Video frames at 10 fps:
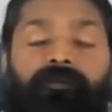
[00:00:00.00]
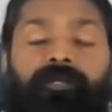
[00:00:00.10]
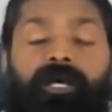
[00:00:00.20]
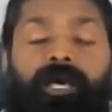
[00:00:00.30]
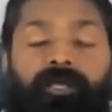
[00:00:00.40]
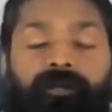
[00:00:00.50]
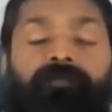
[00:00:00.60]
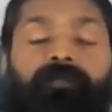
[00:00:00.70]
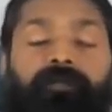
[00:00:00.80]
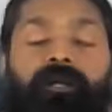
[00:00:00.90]
the
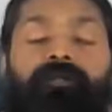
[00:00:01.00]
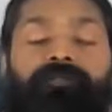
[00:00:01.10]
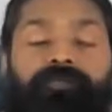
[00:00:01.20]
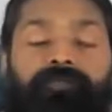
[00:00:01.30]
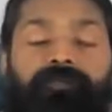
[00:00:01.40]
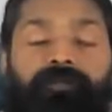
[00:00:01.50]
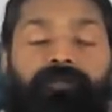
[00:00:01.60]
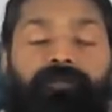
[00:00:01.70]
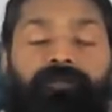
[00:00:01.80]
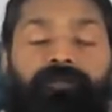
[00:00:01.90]
another
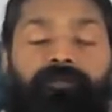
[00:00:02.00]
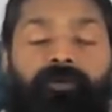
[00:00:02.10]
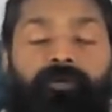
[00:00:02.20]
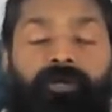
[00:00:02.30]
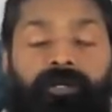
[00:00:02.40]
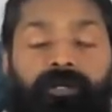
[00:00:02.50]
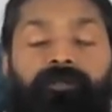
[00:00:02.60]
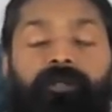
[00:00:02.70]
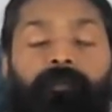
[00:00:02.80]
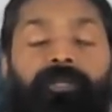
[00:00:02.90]
consciousness or
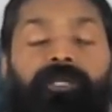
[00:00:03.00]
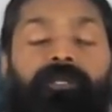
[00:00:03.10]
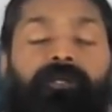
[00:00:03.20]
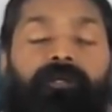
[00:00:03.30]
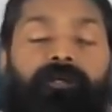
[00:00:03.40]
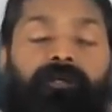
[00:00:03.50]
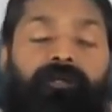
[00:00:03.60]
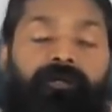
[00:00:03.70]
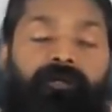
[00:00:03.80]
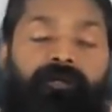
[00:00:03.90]
another being
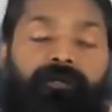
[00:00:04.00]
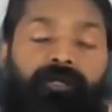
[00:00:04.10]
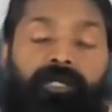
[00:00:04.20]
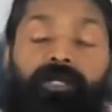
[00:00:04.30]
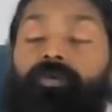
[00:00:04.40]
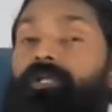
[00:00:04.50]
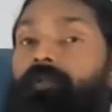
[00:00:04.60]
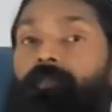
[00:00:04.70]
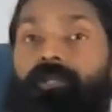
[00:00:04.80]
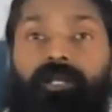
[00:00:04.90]
into
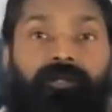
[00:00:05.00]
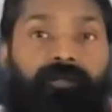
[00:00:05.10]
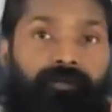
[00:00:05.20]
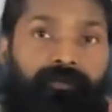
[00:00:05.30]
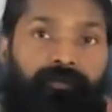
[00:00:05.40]
that planet?